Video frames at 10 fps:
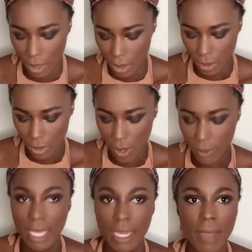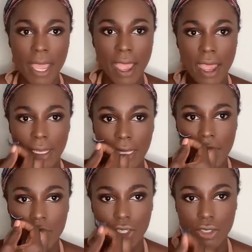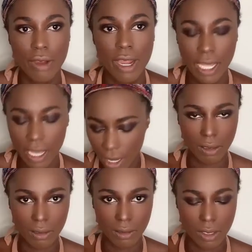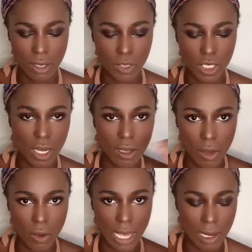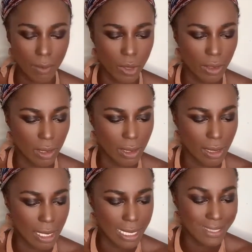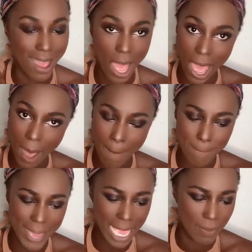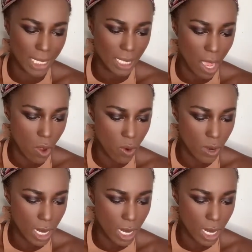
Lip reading: So I'm getting my eyelashes ready. So I'm just gonna go ahead and put these Baby Zone.